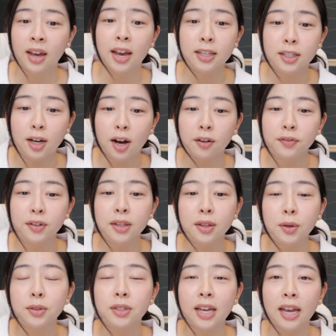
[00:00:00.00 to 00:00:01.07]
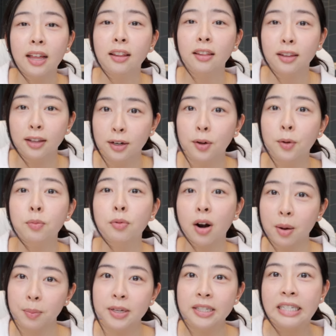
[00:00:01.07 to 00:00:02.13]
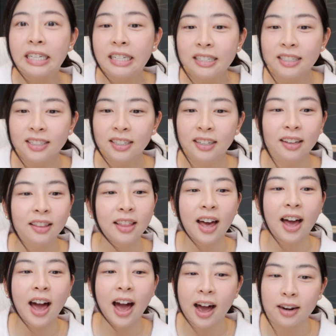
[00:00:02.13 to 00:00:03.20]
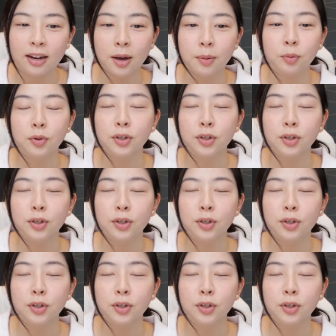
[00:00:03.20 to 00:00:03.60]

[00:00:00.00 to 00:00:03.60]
it's often those like little promises that add up,